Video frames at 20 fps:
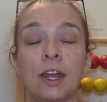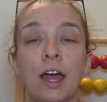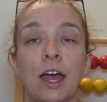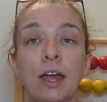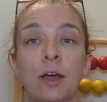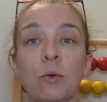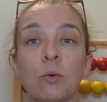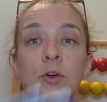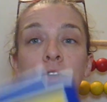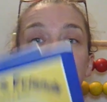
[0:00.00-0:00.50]
I
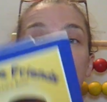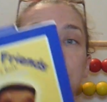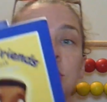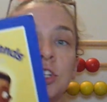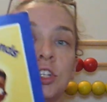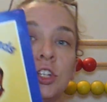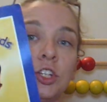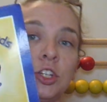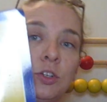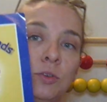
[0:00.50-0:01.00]
ordered
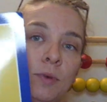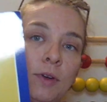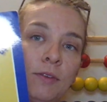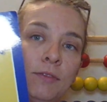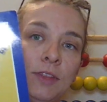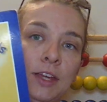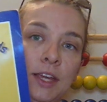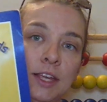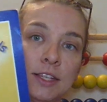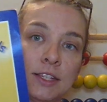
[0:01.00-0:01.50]
2 of
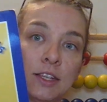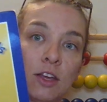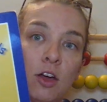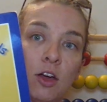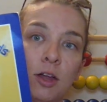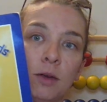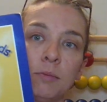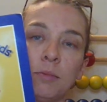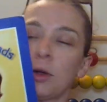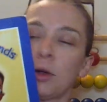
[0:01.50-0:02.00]
these
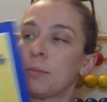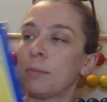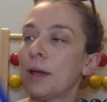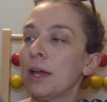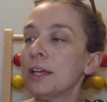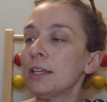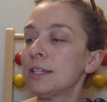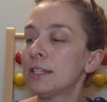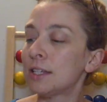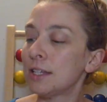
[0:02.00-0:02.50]
on purpose.